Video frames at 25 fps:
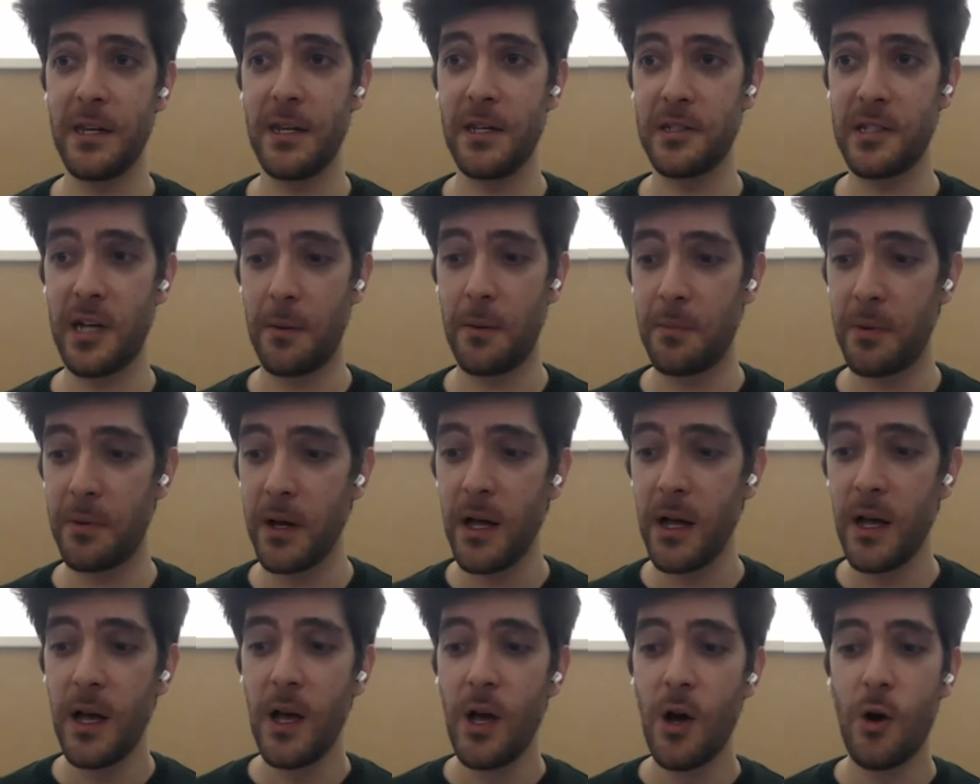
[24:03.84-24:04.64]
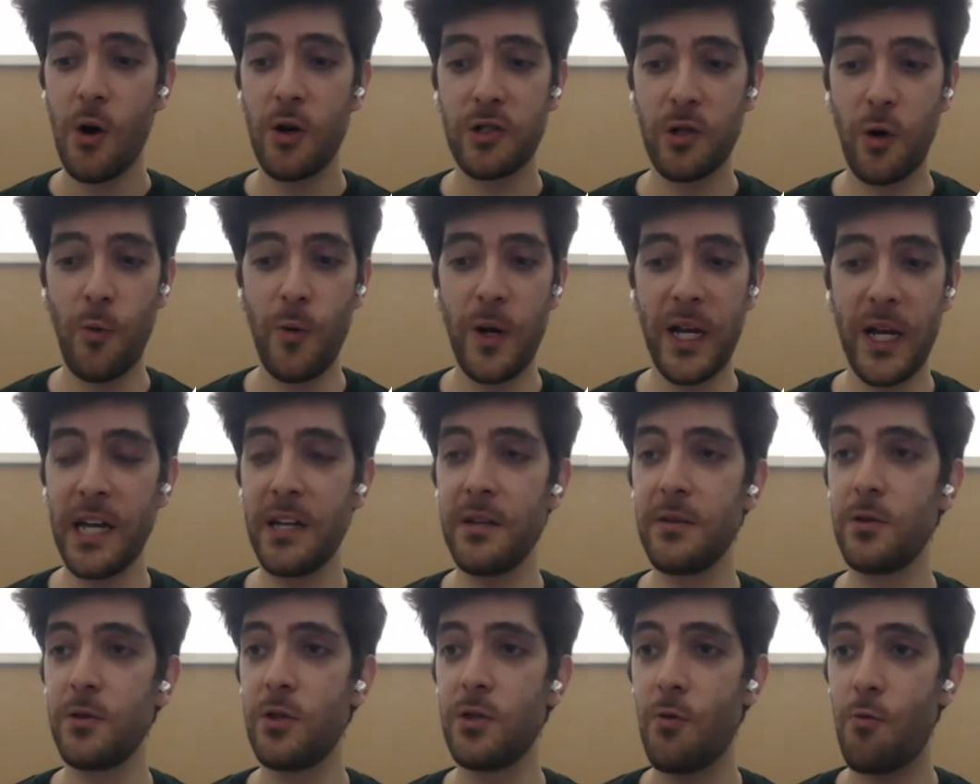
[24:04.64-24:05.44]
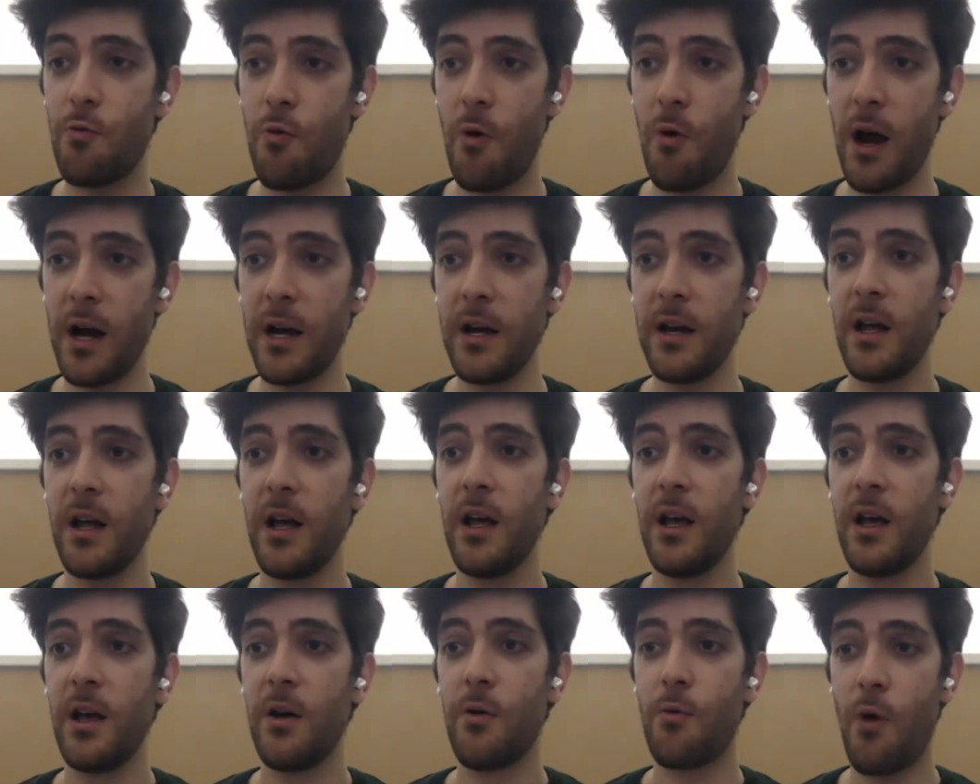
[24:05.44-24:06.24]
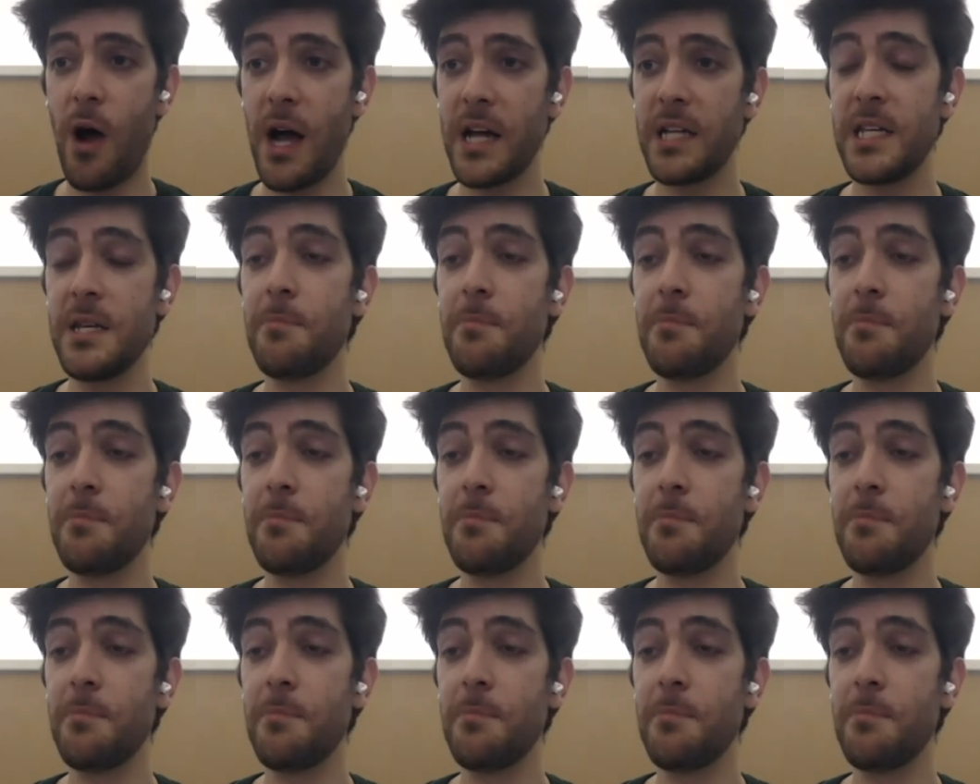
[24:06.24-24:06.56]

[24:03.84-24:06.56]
I'm not making this up. So we can write